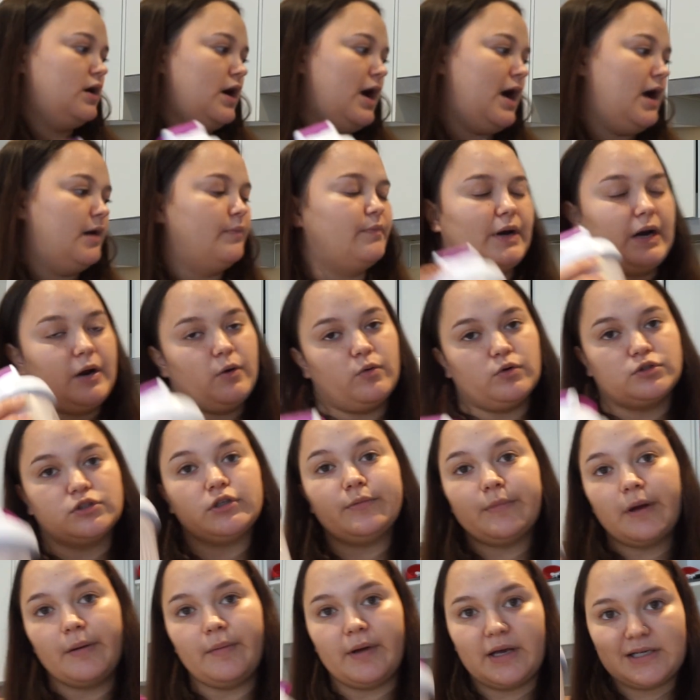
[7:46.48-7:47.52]
Um, but I
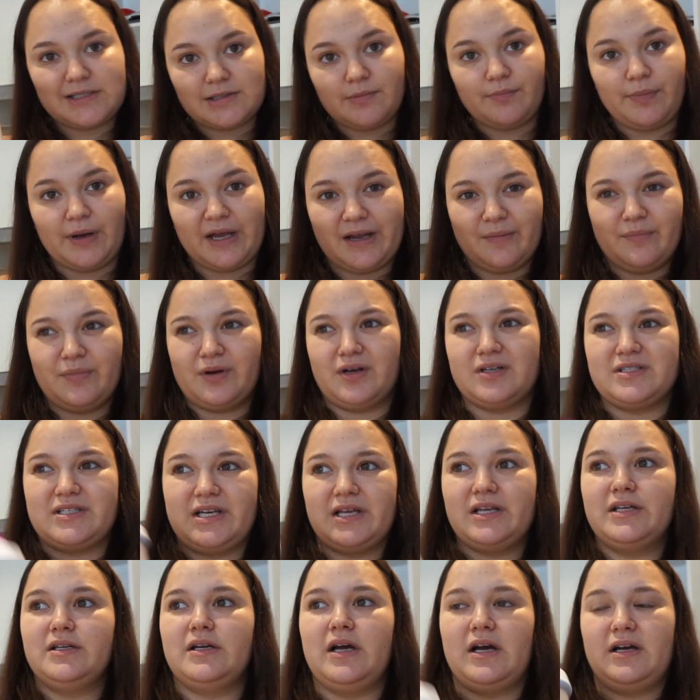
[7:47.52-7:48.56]
also might make some bacon because
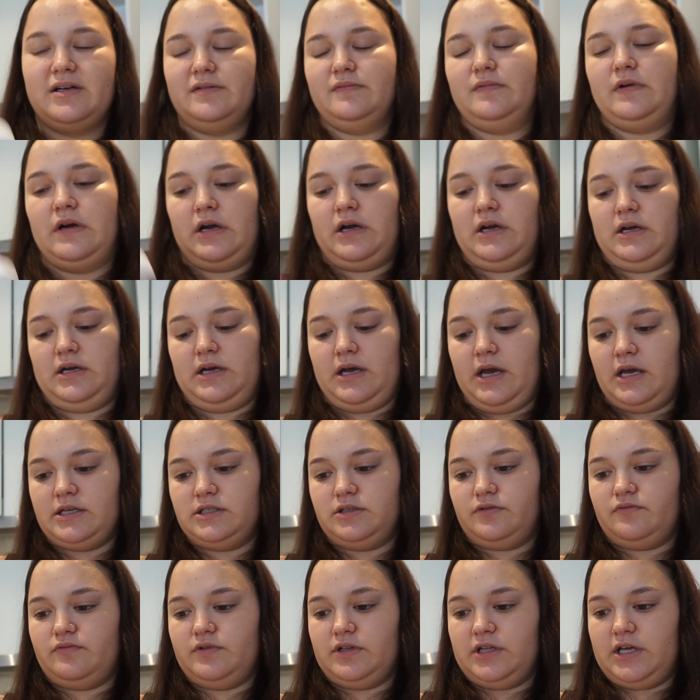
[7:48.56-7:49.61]
he
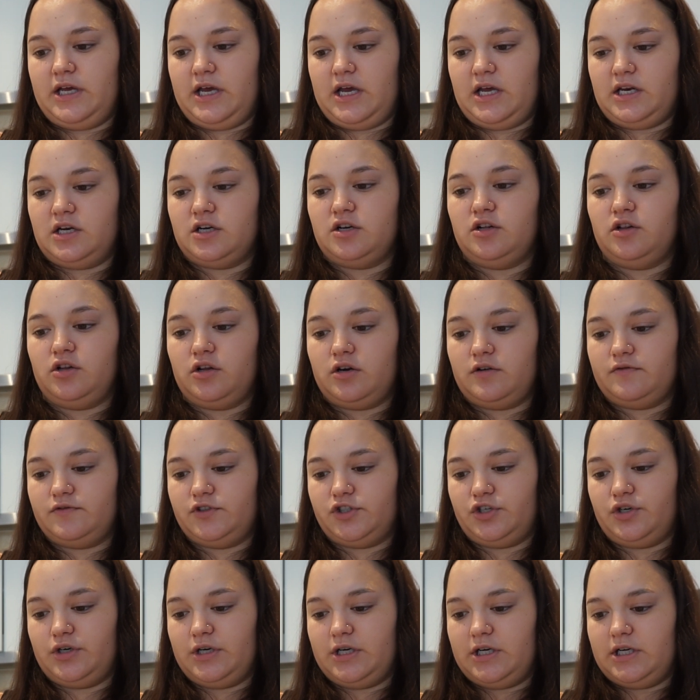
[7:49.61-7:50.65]
hasn't really eaten a lot of
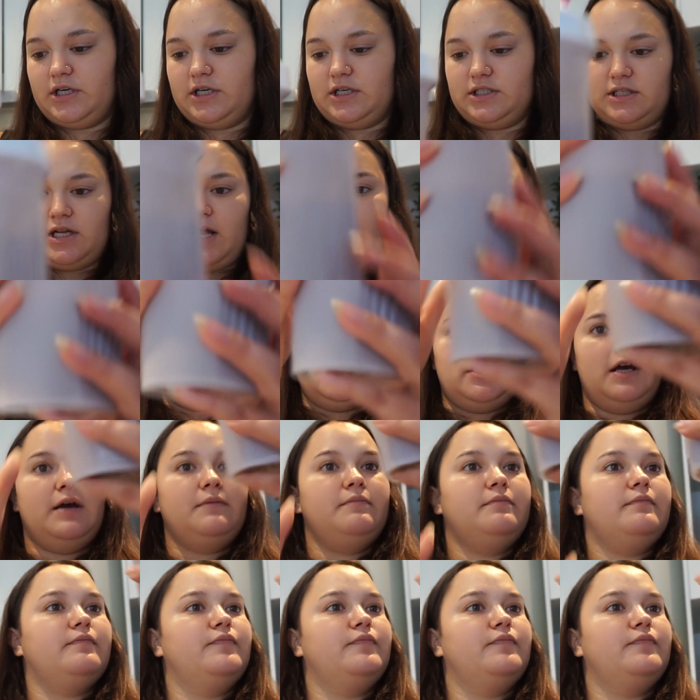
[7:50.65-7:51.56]
tuna in his lifetime.